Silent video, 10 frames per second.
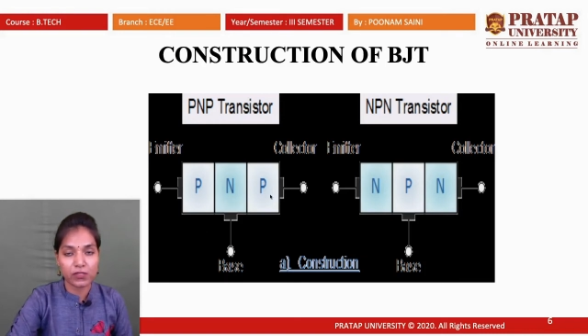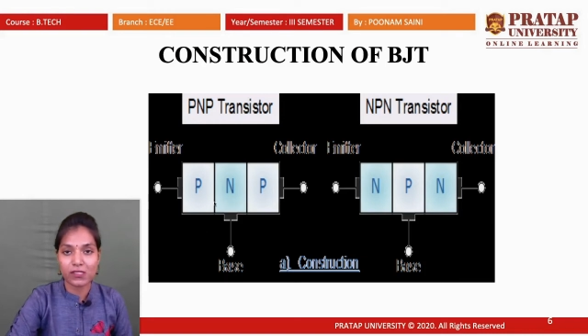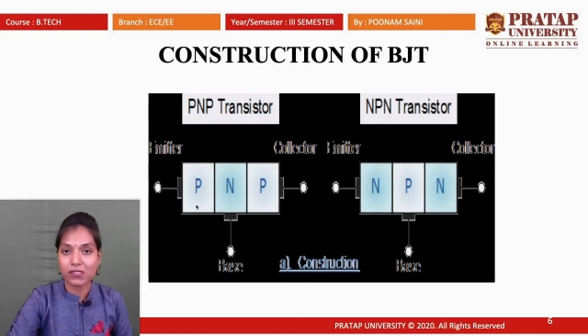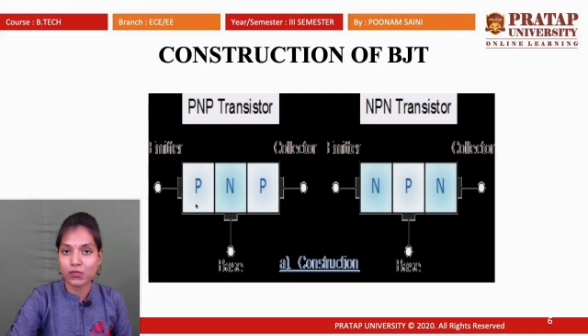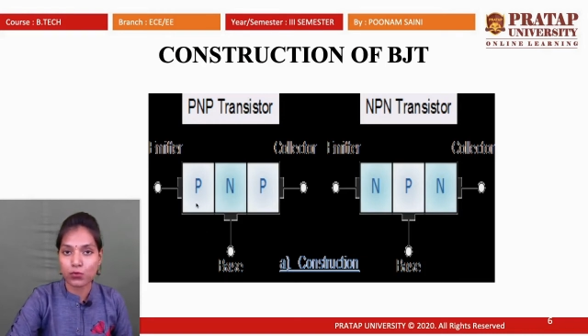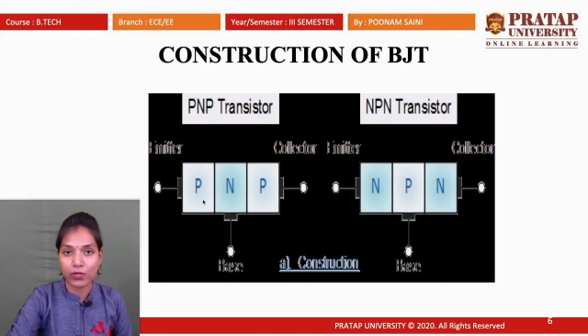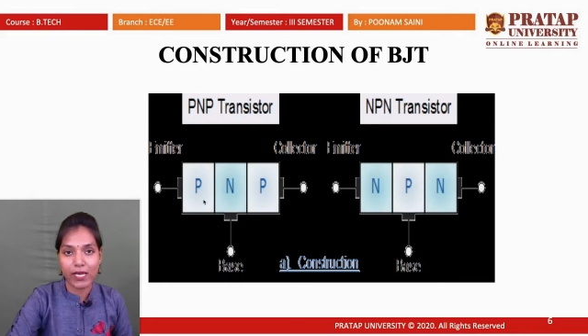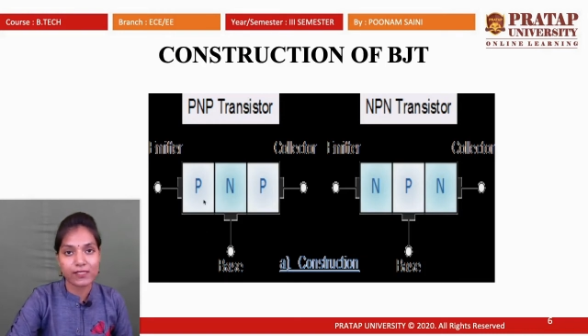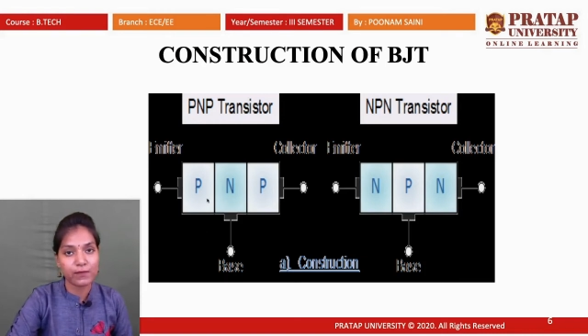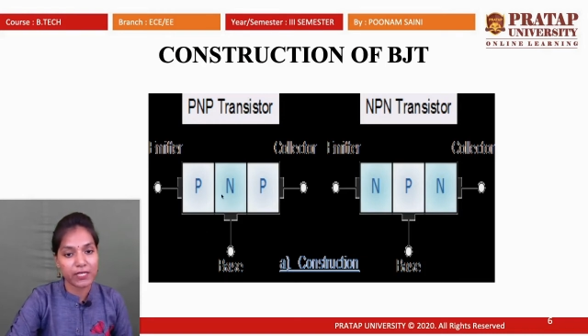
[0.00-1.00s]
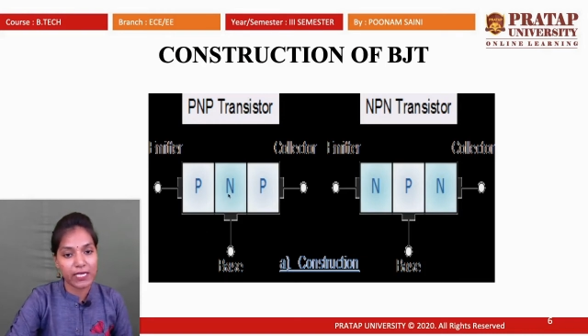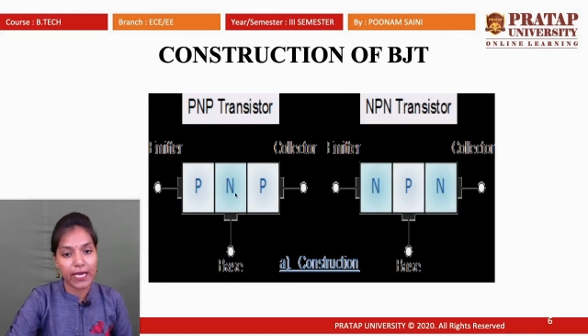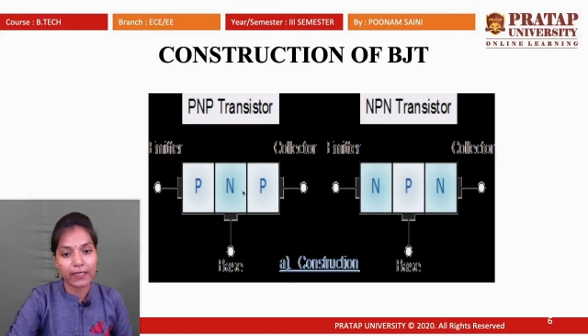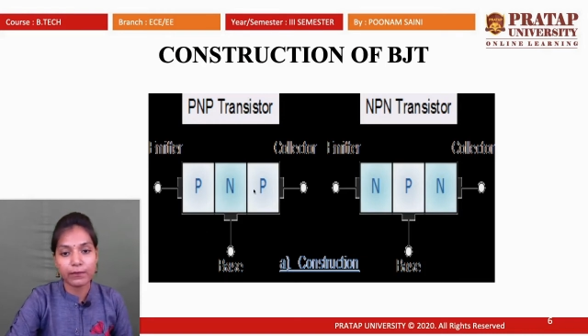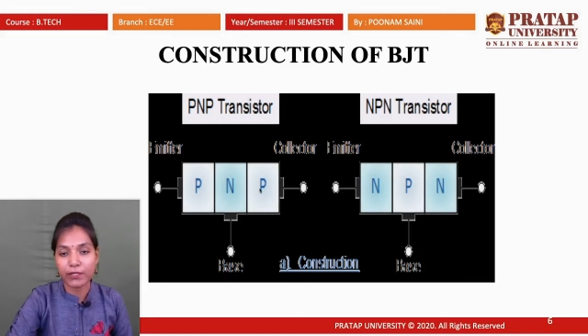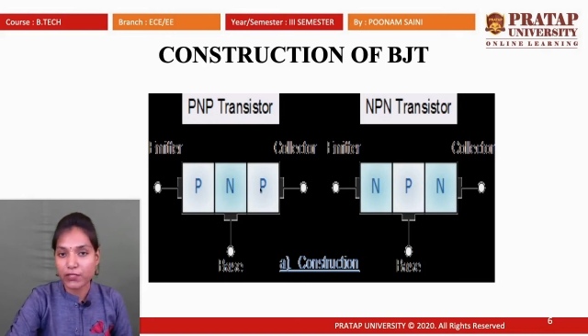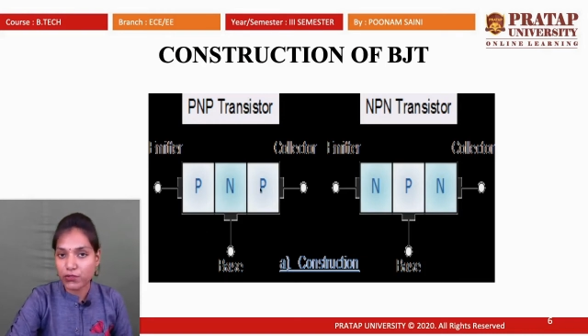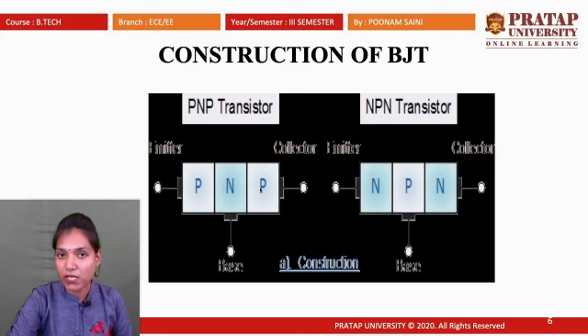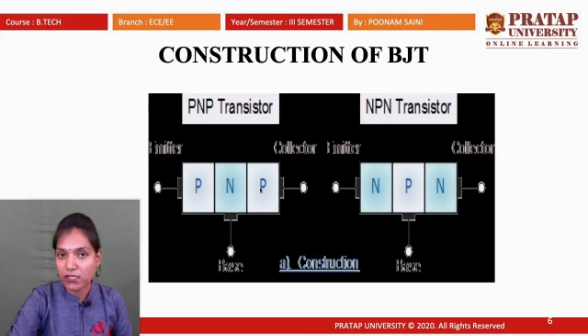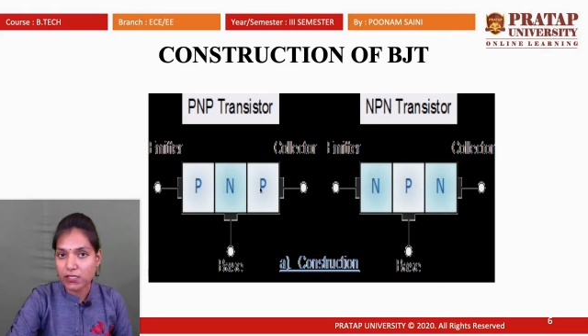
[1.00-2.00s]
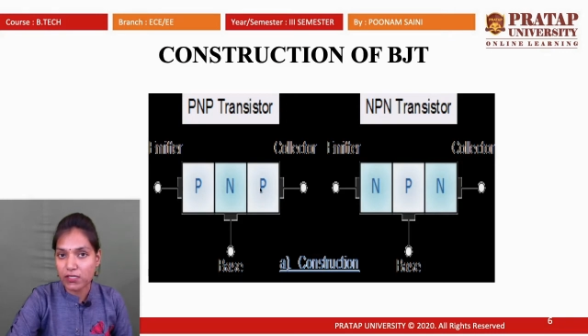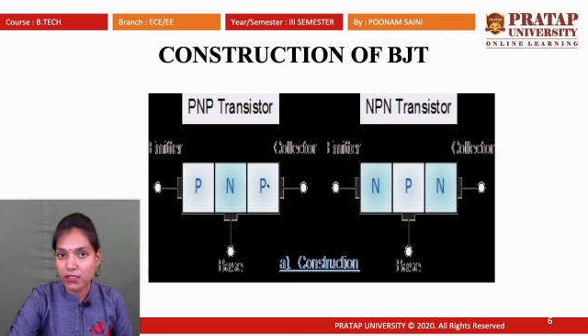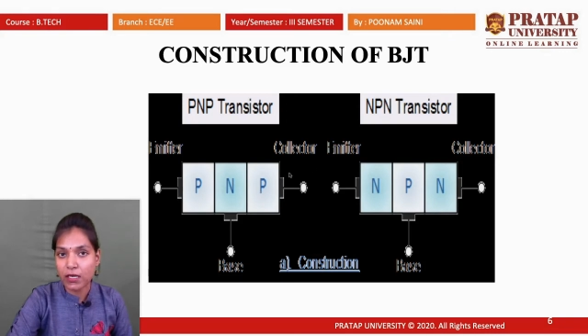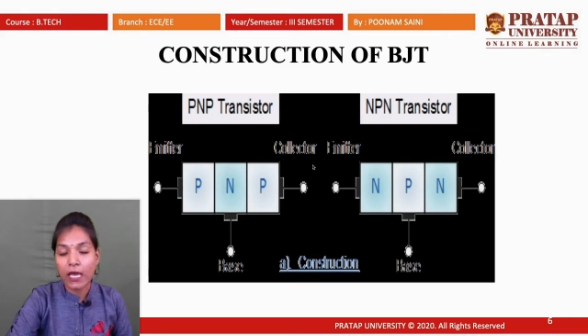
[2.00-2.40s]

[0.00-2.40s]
this is known as PNP transistor,